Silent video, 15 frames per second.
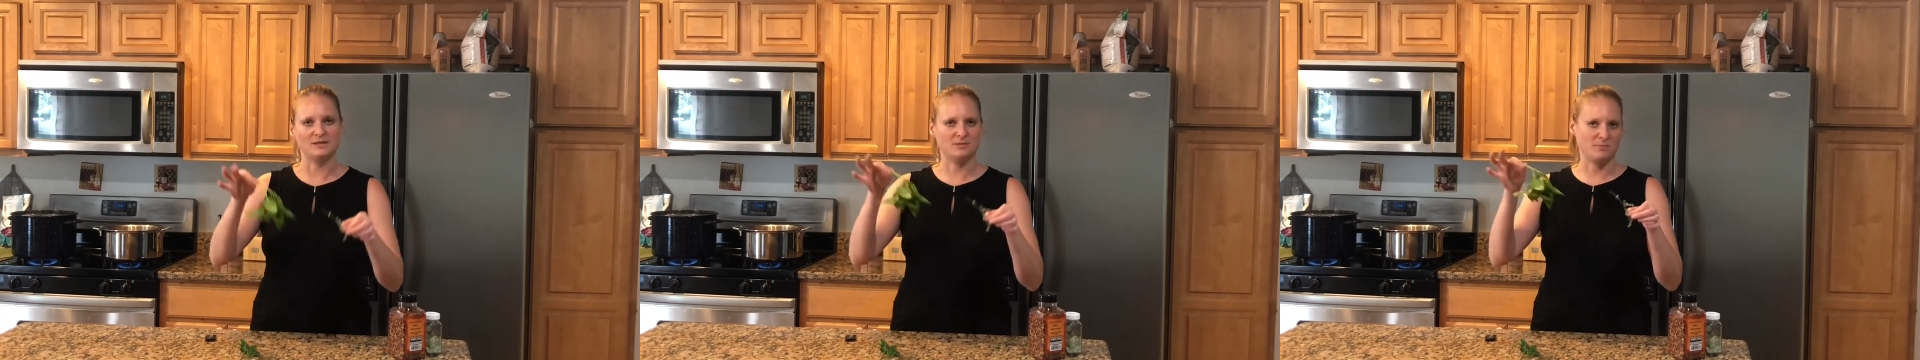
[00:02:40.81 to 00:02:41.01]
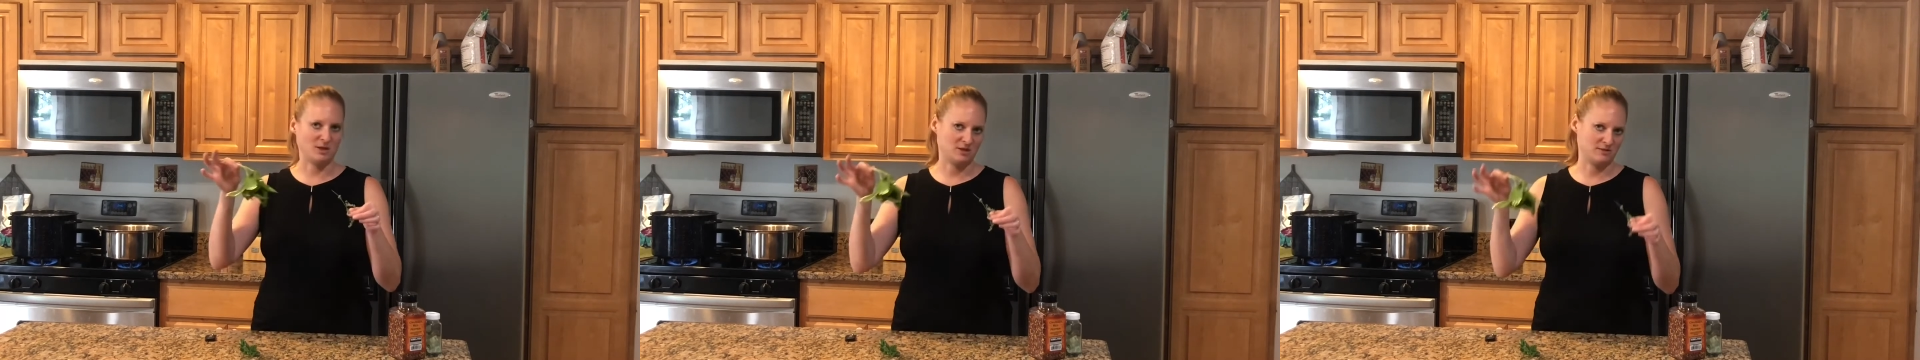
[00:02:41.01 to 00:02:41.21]

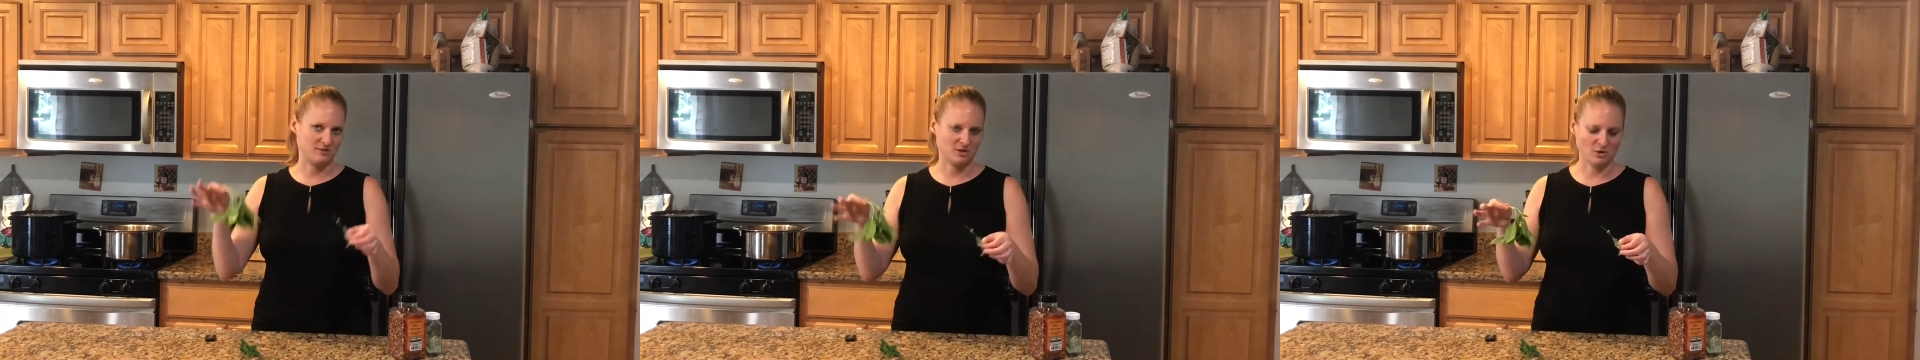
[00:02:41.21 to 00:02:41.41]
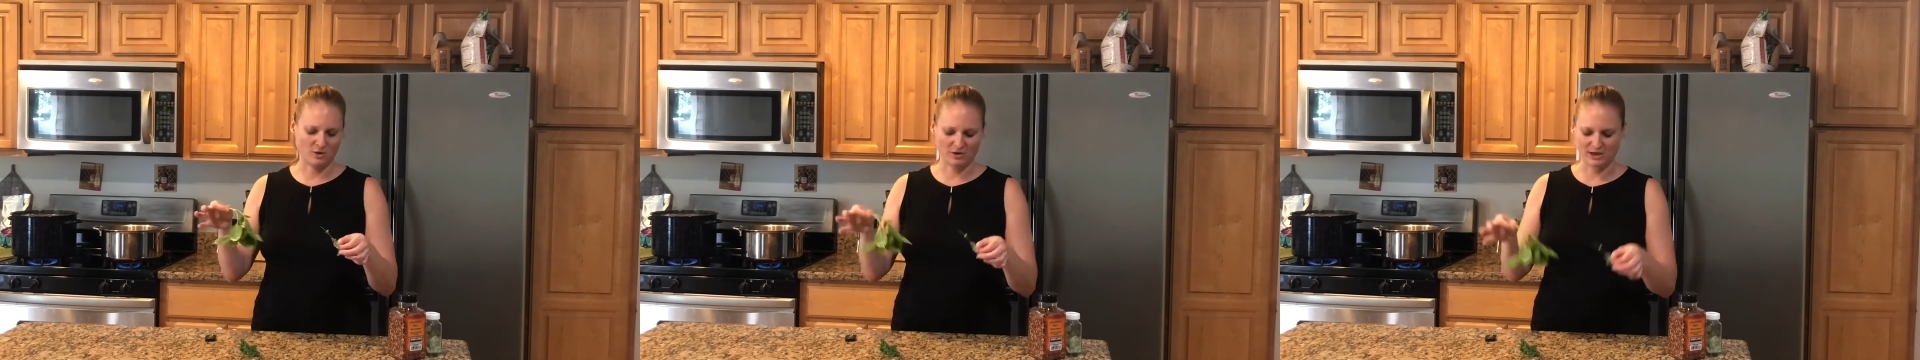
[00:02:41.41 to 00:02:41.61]
but so
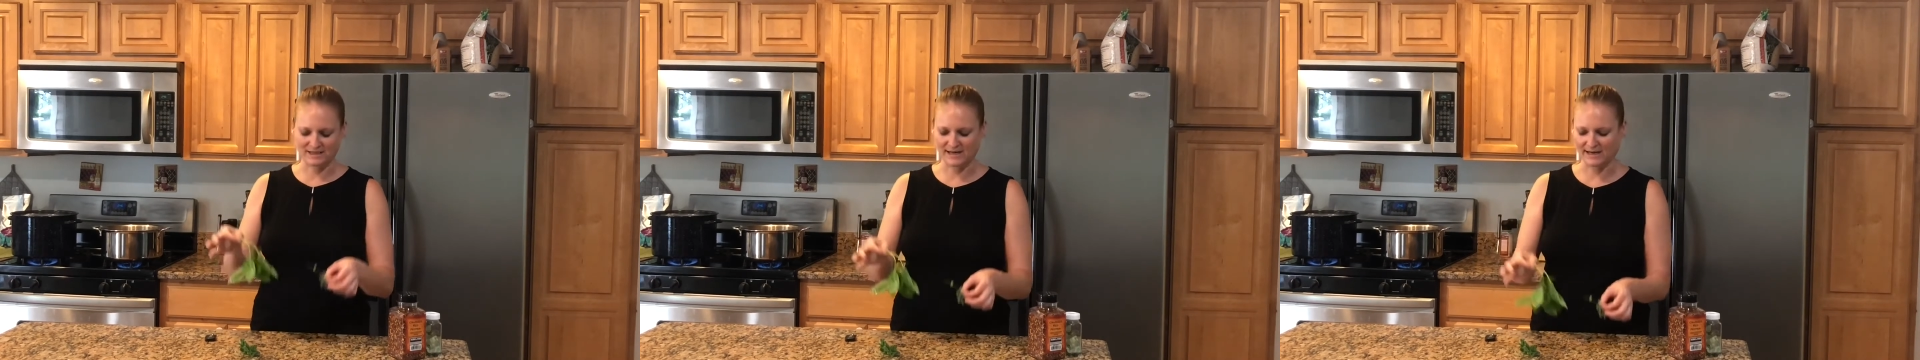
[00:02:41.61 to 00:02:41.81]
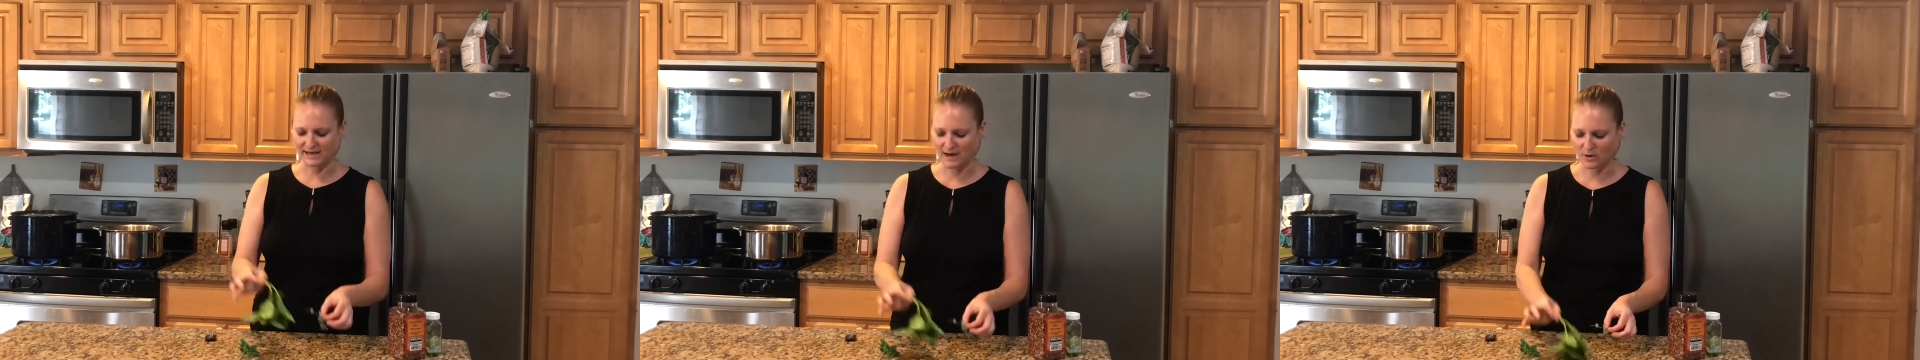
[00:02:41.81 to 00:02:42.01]
you can take it
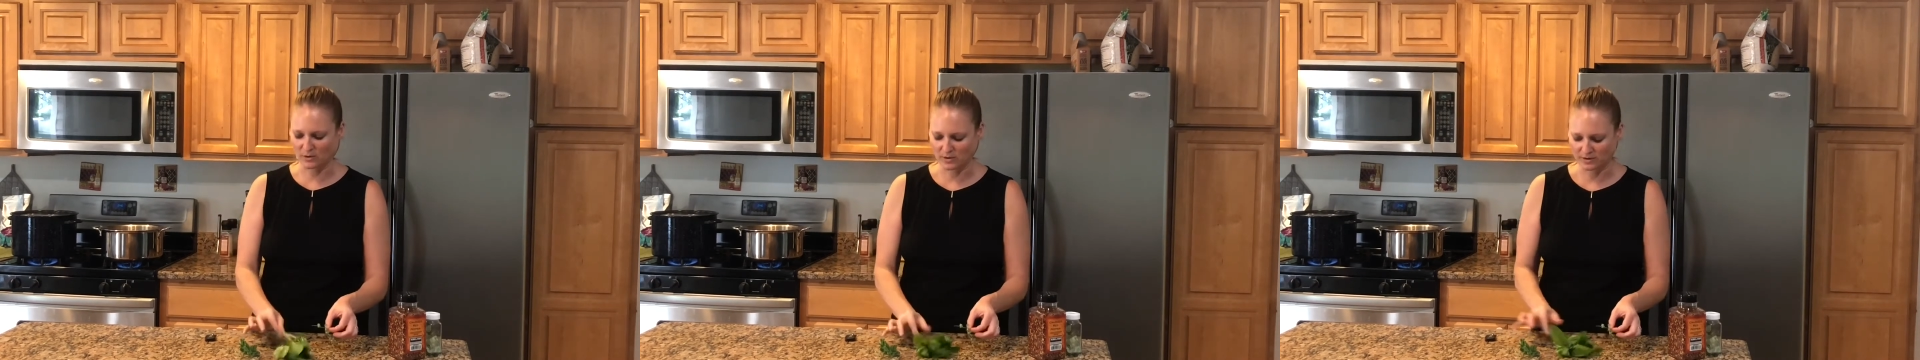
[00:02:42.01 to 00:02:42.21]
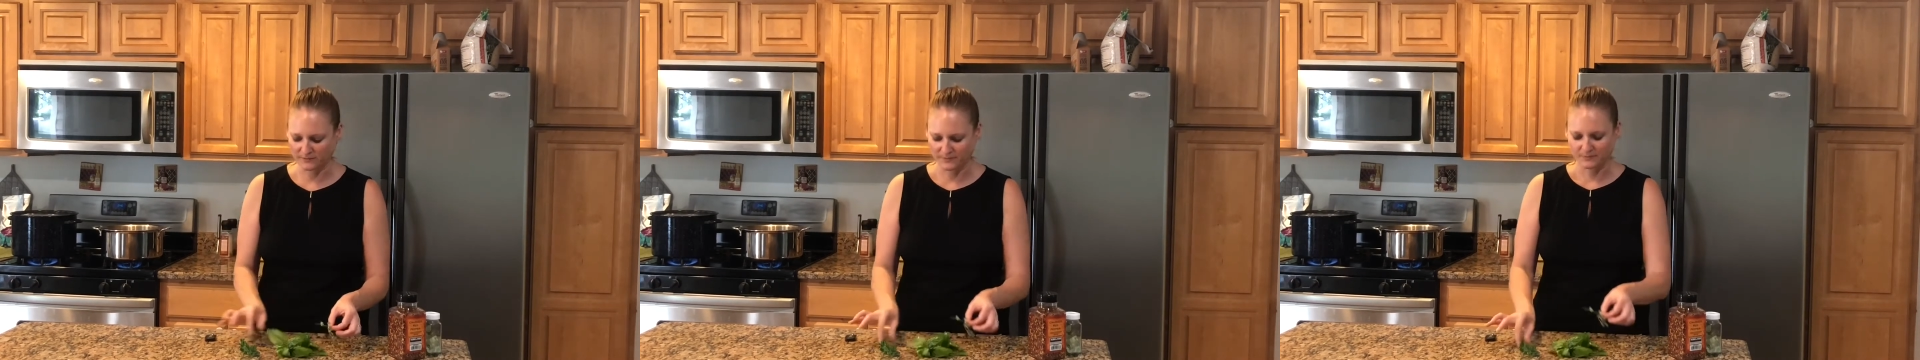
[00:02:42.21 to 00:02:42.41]
out
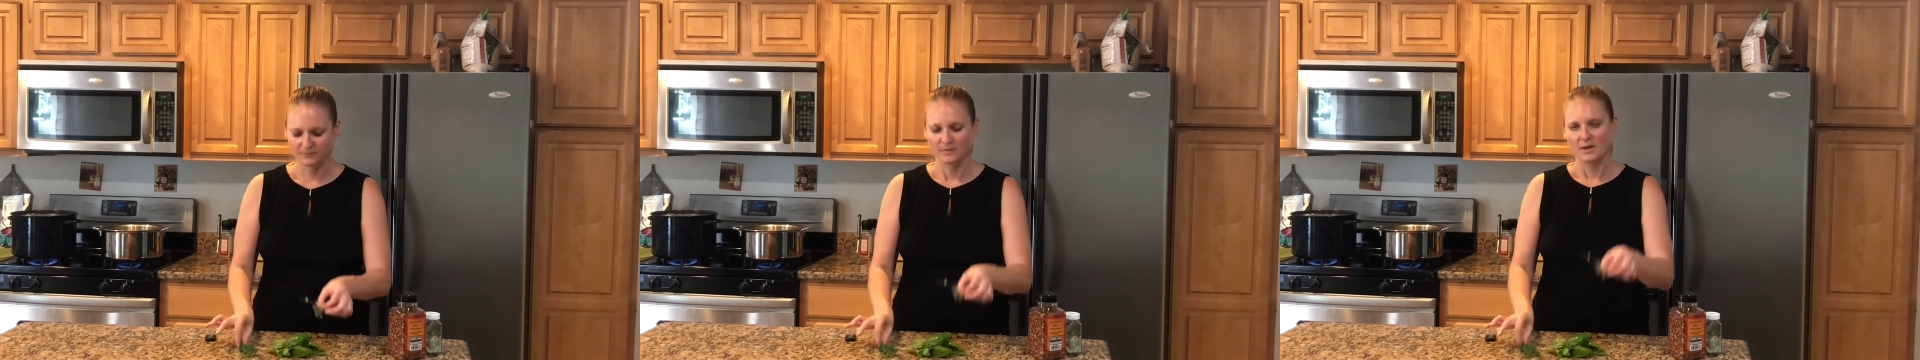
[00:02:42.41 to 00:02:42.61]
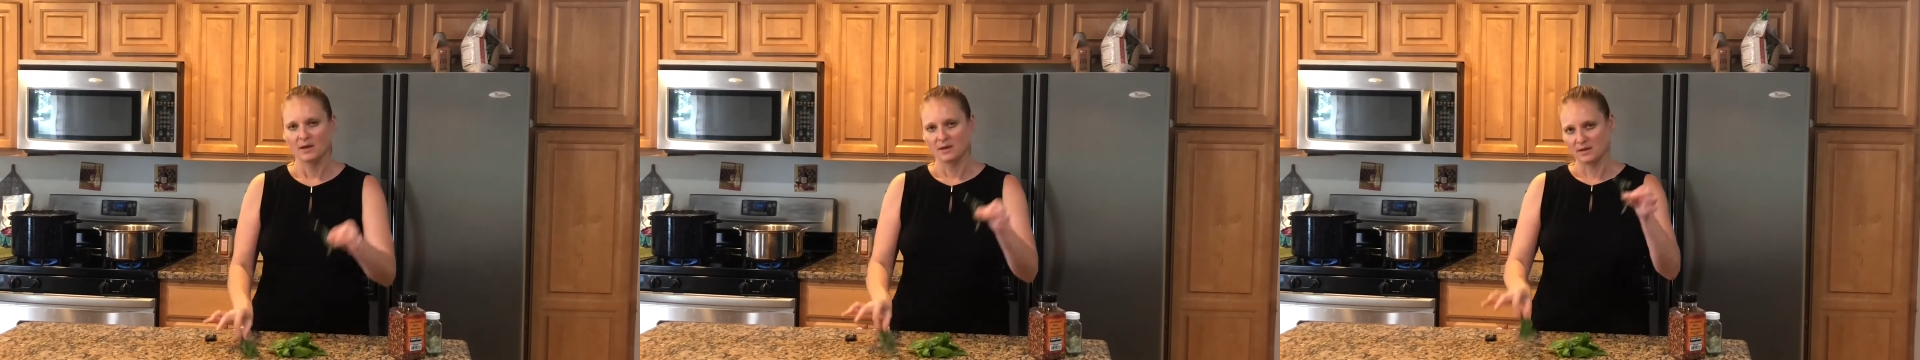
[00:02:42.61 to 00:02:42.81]

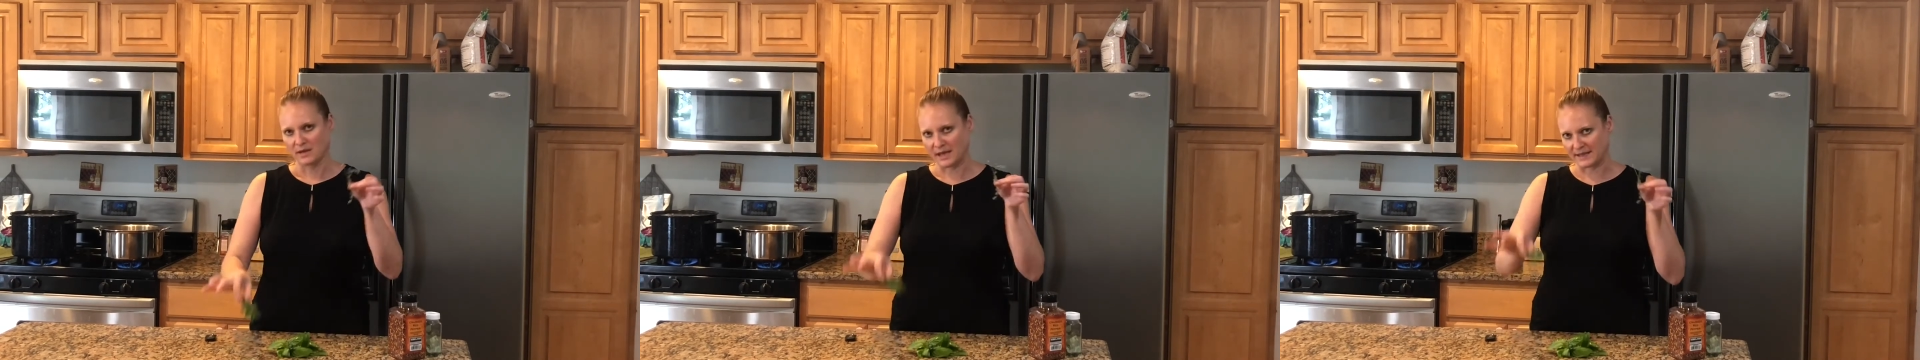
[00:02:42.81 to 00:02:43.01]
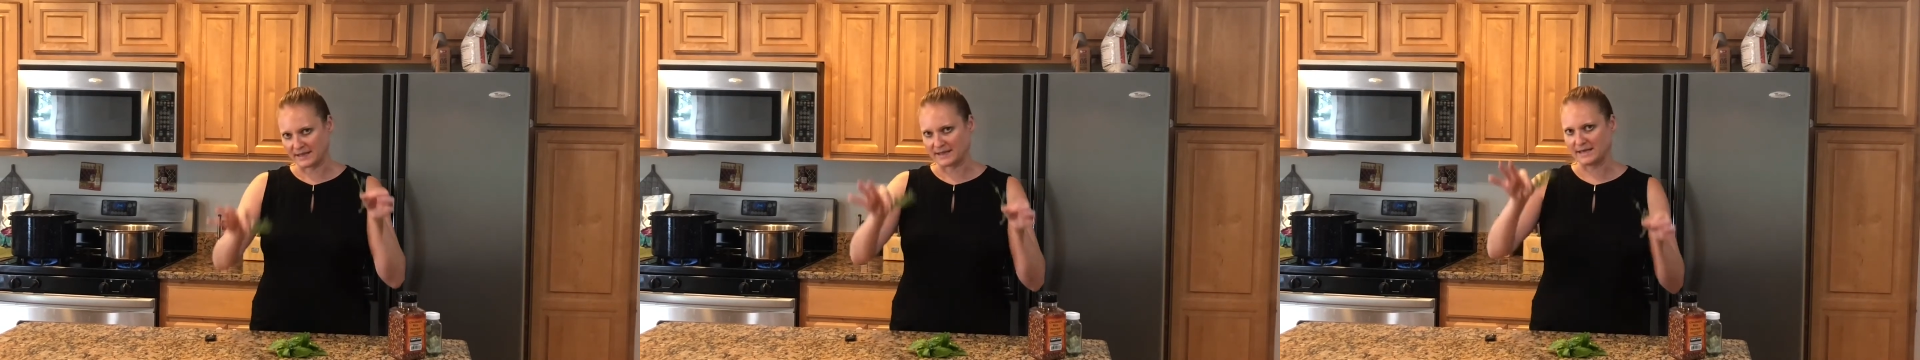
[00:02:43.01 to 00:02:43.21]
at
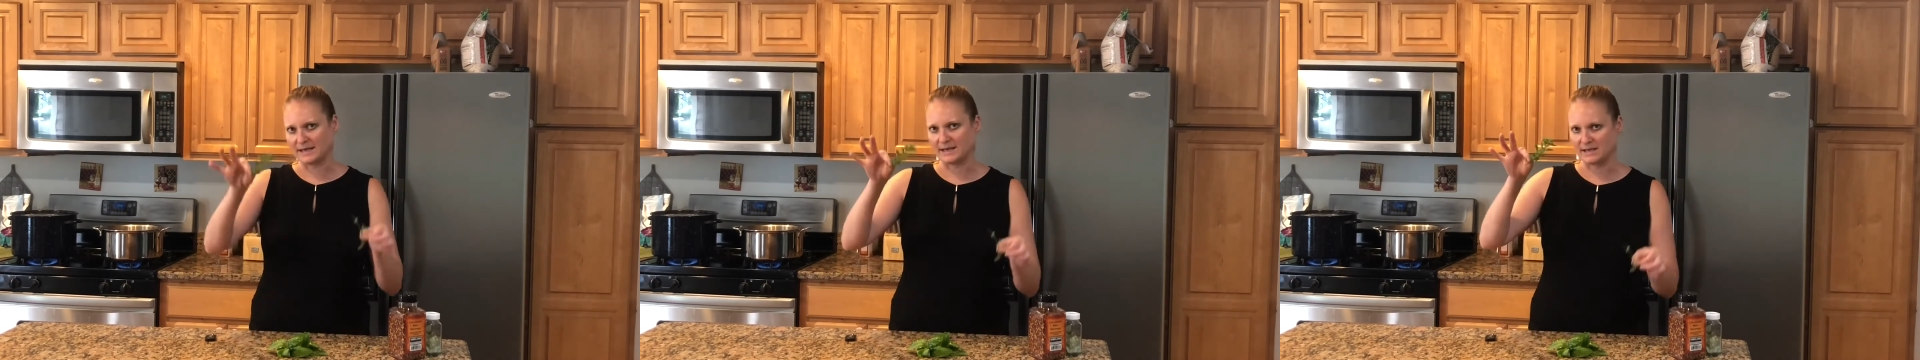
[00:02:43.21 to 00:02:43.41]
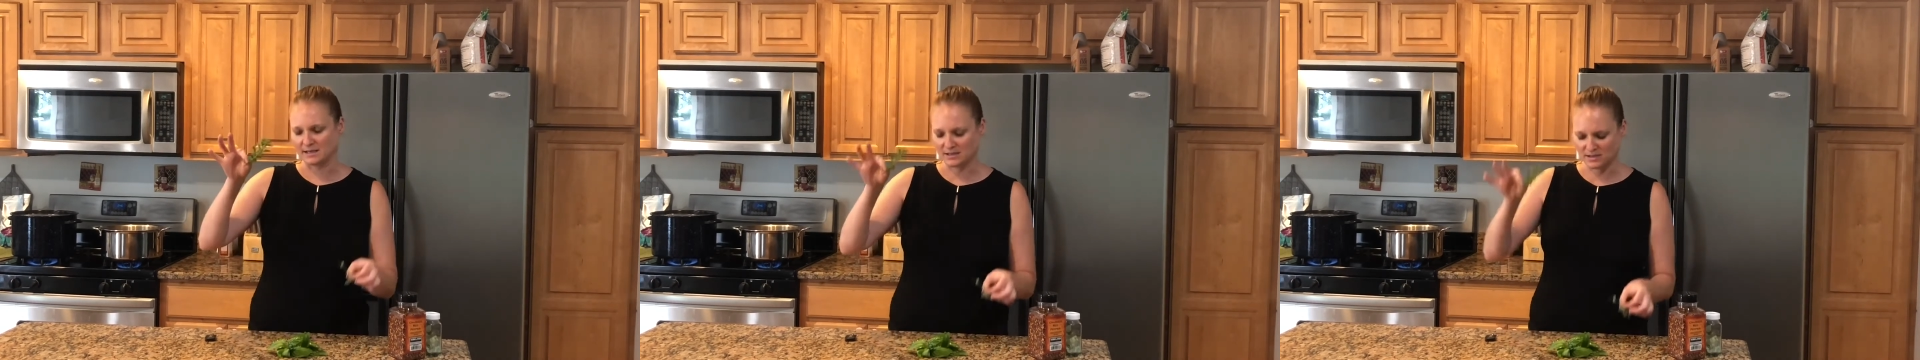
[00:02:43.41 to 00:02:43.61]
the
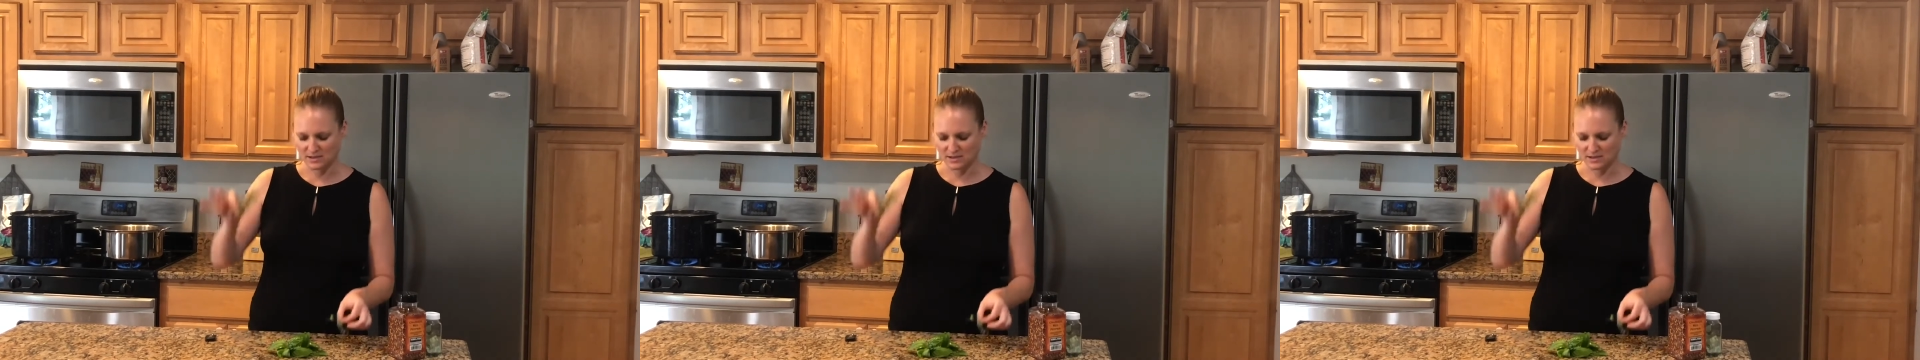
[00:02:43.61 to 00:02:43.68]
end.